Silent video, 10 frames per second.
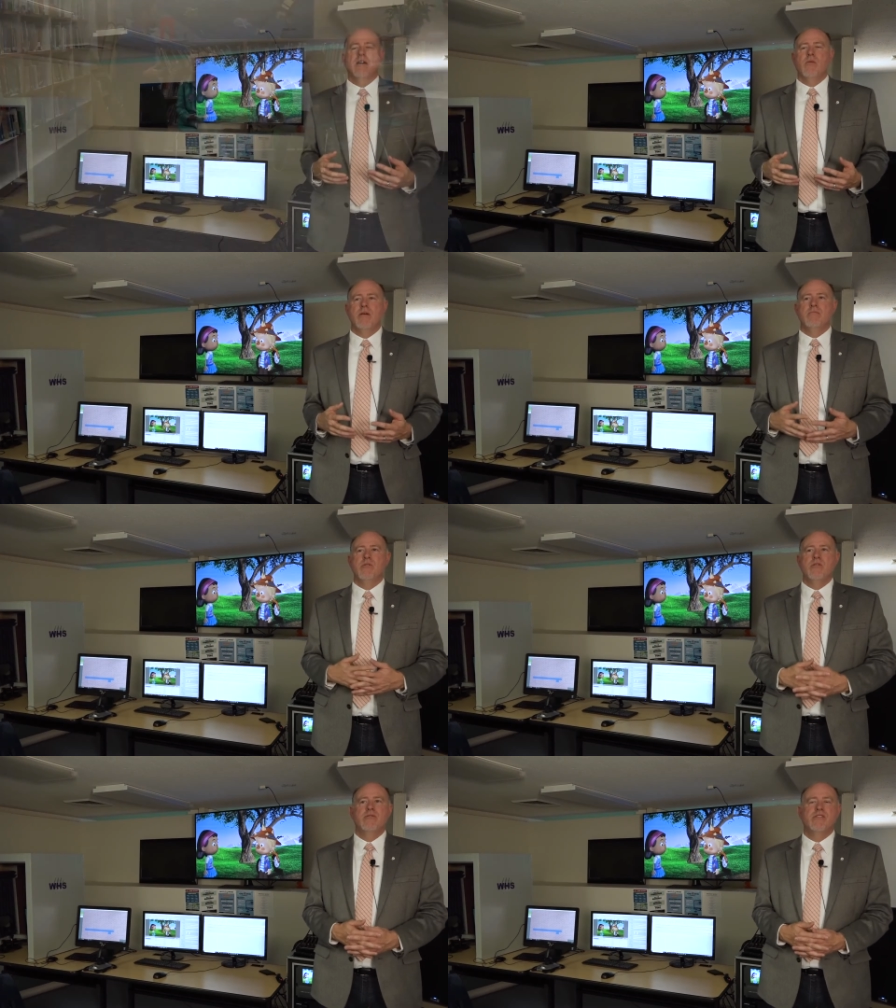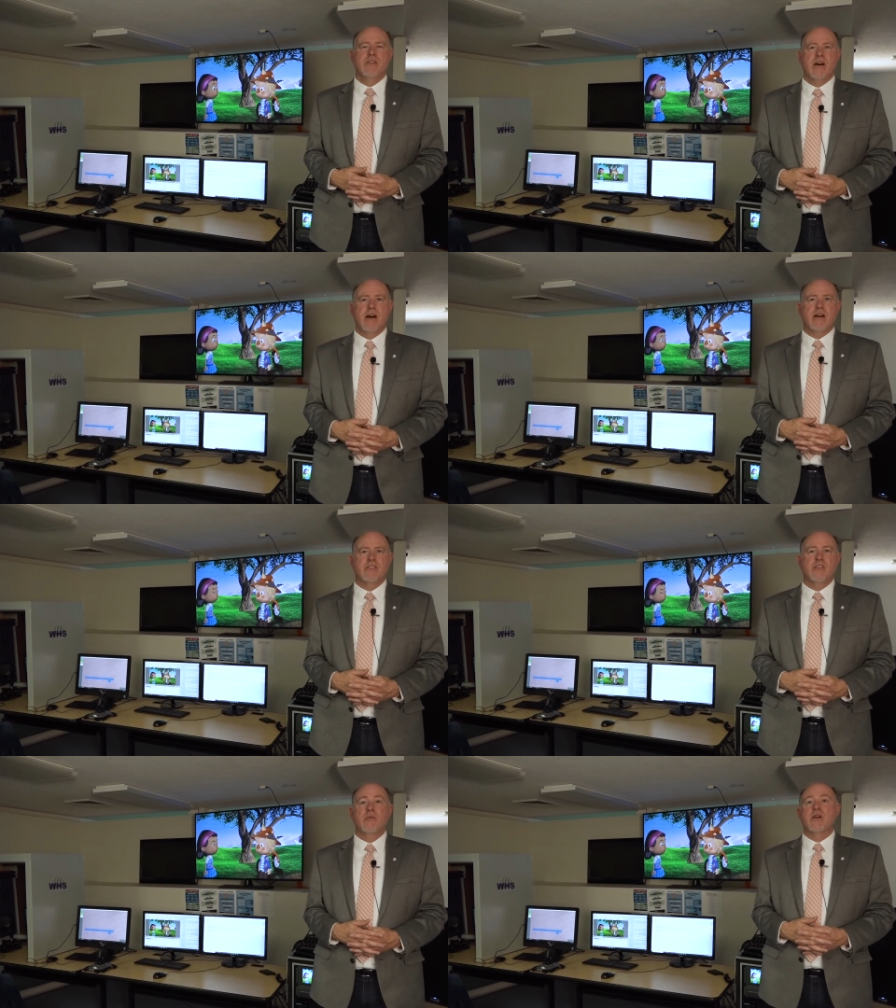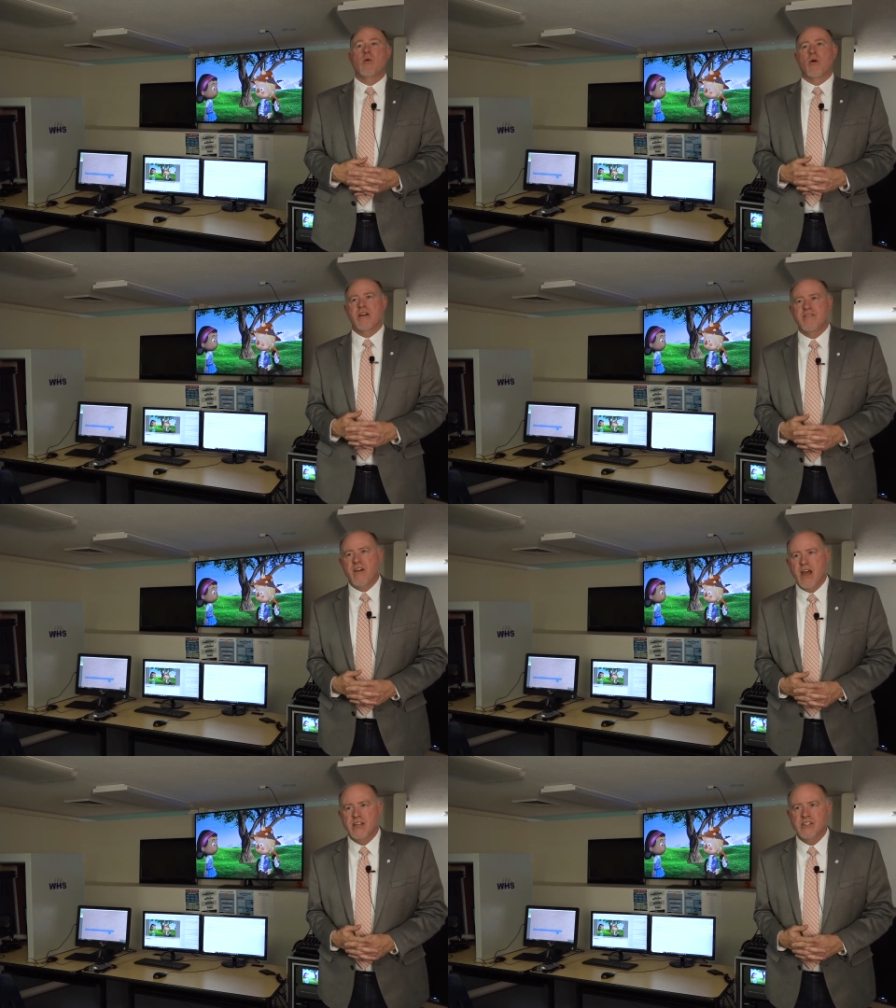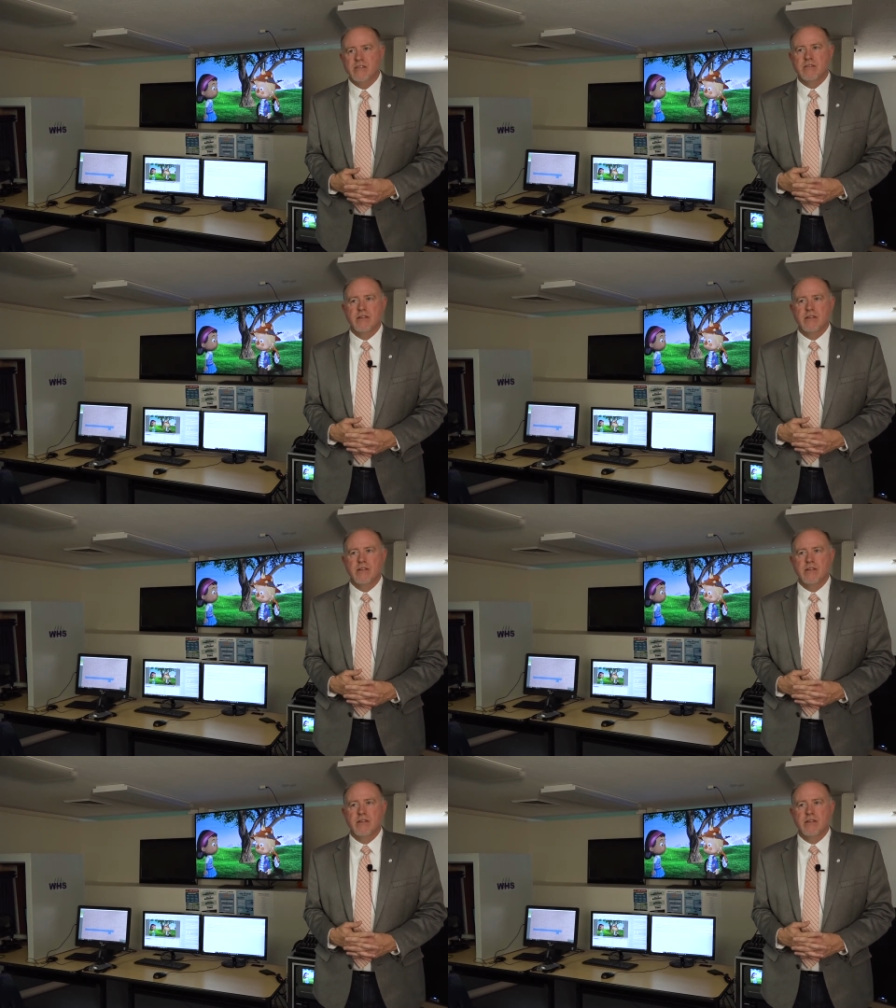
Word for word: we moved uh, to the recording phase.